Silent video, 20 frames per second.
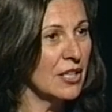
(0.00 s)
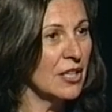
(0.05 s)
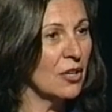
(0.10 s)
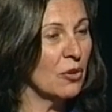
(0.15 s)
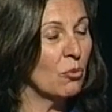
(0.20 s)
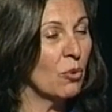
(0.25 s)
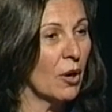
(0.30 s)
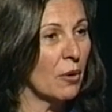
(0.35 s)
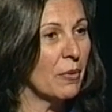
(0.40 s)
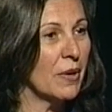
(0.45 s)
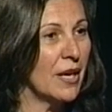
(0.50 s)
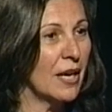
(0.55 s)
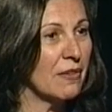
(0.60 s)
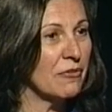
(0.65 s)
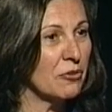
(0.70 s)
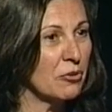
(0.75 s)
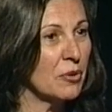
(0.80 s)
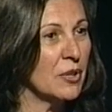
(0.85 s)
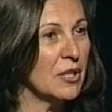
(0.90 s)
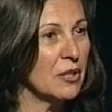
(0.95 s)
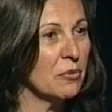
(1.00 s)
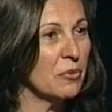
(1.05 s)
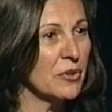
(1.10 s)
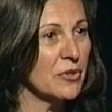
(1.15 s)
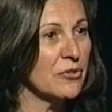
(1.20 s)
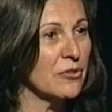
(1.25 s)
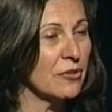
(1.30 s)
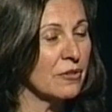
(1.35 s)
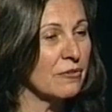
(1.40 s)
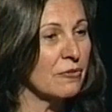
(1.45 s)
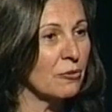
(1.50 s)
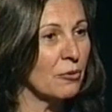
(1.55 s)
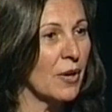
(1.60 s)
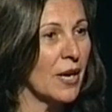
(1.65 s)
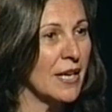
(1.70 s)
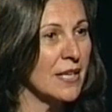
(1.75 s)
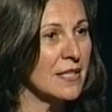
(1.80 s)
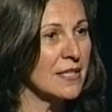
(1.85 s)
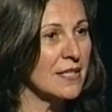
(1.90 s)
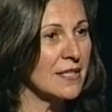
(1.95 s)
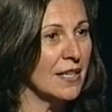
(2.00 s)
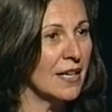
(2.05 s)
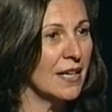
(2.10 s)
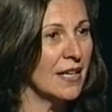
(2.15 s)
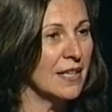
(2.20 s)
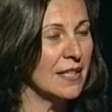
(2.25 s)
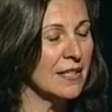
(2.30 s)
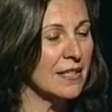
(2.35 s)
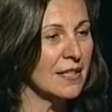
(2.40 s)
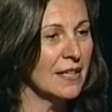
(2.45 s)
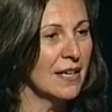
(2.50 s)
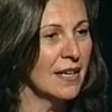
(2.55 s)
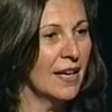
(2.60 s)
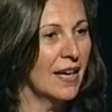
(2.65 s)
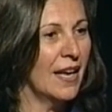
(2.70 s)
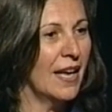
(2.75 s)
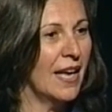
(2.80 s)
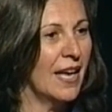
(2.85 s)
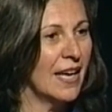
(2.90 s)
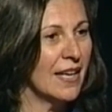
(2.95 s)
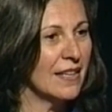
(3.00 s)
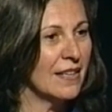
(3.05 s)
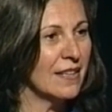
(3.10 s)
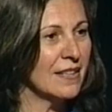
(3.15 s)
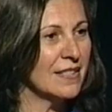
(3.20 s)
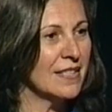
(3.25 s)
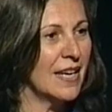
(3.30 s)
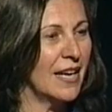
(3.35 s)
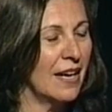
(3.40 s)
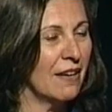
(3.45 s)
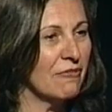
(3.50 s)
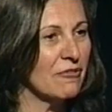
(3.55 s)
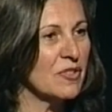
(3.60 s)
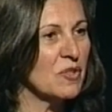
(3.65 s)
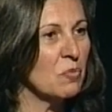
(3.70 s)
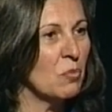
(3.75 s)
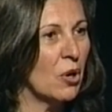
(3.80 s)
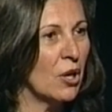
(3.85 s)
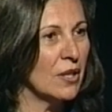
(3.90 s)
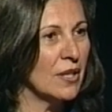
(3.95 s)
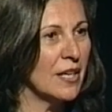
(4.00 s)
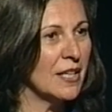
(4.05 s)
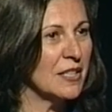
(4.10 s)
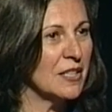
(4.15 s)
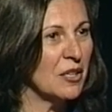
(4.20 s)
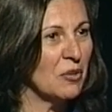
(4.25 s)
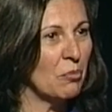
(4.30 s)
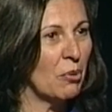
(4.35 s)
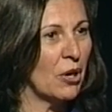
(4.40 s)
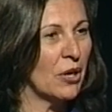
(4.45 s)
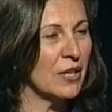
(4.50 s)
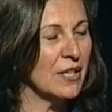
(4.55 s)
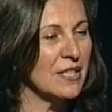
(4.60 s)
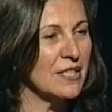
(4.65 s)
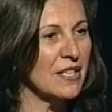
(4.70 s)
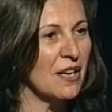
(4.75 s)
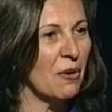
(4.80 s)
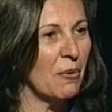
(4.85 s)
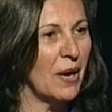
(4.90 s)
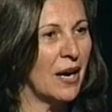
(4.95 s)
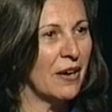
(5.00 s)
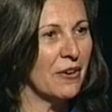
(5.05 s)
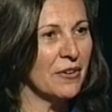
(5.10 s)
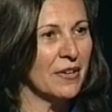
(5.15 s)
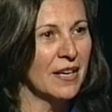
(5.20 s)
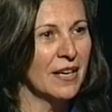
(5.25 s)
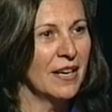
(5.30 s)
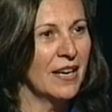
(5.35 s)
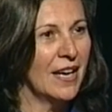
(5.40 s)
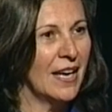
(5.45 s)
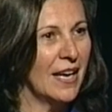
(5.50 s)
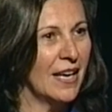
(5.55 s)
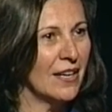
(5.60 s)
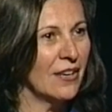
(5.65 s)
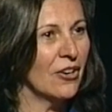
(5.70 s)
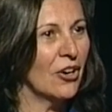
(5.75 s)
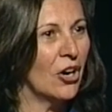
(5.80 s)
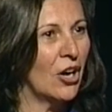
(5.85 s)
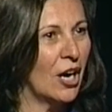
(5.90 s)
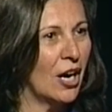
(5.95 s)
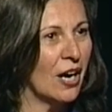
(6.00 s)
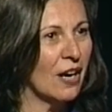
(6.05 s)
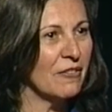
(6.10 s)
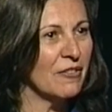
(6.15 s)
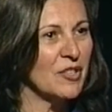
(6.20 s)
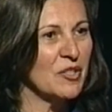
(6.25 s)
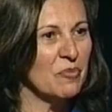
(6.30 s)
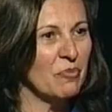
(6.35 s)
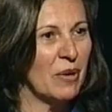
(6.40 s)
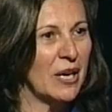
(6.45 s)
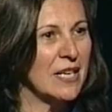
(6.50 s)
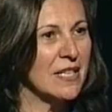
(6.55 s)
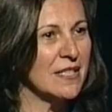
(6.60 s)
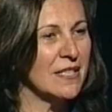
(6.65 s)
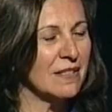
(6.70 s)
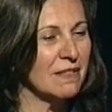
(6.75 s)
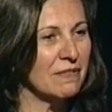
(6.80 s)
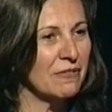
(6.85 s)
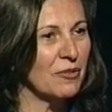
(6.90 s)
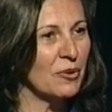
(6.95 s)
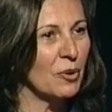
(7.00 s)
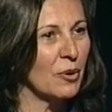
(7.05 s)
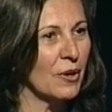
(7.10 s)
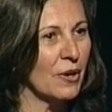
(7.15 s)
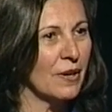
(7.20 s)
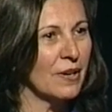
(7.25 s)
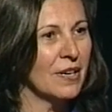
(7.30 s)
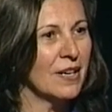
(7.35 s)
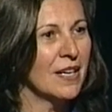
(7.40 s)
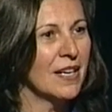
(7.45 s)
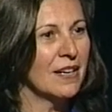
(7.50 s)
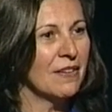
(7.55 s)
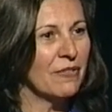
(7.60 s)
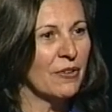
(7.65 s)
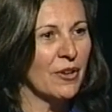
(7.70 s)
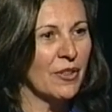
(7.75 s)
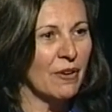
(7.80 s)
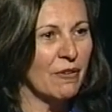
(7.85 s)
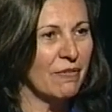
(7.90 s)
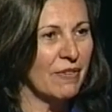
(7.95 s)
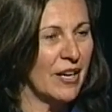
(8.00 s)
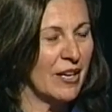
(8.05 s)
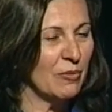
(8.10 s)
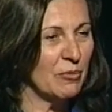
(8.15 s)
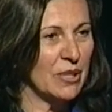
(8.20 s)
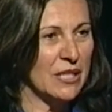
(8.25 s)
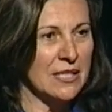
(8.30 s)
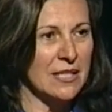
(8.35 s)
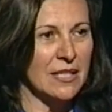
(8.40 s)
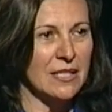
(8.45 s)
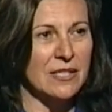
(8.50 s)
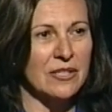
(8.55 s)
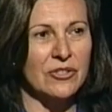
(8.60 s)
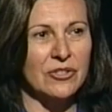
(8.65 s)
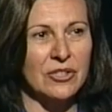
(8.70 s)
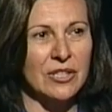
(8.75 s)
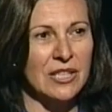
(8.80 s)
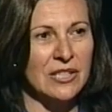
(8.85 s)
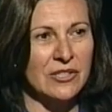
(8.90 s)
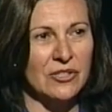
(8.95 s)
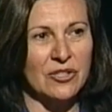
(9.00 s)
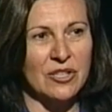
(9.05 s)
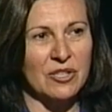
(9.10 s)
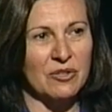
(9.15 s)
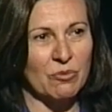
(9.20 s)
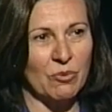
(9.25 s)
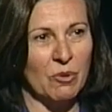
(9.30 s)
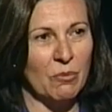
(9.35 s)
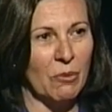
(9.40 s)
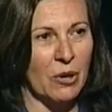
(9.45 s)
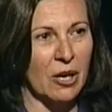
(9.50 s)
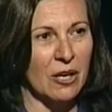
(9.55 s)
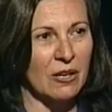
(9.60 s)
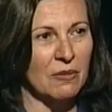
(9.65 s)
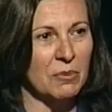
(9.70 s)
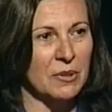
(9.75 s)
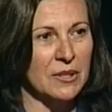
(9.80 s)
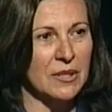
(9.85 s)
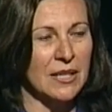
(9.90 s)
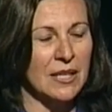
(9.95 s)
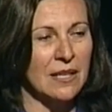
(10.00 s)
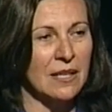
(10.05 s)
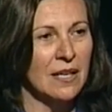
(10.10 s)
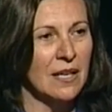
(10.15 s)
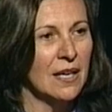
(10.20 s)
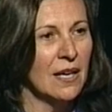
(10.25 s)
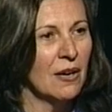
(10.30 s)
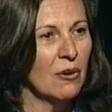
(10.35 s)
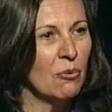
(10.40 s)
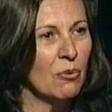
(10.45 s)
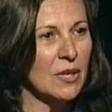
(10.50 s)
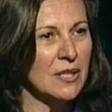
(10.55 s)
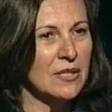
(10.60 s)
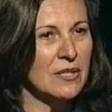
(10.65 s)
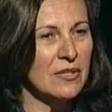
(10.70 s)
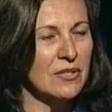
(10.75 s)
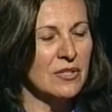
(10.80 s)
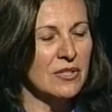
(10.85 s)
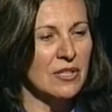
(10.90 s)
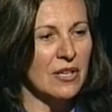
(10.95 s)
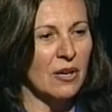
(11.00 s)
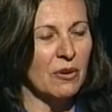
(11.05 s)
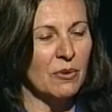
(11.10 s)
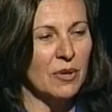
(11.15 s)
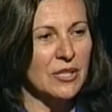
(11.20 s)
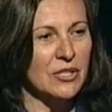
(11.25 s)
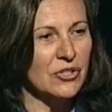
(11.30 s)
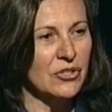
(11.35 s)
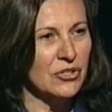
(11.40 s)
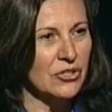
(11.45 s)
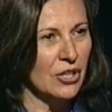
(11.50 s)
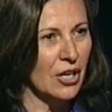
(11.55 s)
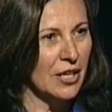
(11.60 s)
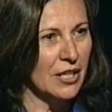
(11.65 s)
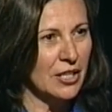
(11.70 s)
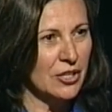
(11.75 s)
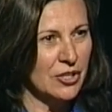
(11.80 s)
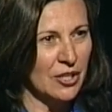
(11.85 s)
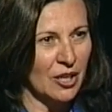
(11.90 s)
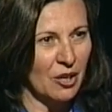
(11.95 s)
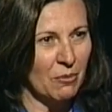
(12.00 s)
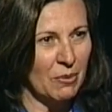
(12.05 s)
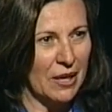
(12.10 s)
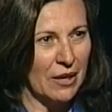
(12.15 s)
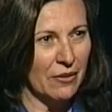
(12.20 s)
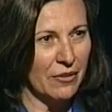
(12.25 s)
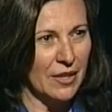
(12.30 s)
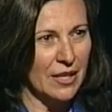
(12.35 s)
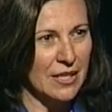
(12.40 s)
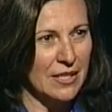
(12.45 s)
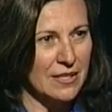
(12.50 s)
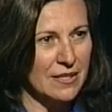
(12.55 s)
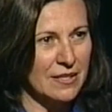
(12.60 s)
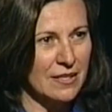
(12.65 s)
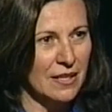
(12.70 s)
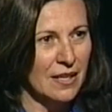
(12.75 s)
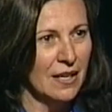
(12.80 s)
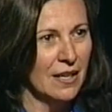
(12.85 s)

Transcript: where we have treaty reserved rights to hunt, and to have small hunting parties go out and harvest bison for their families. It's just remarkable. And what's so astonishing about this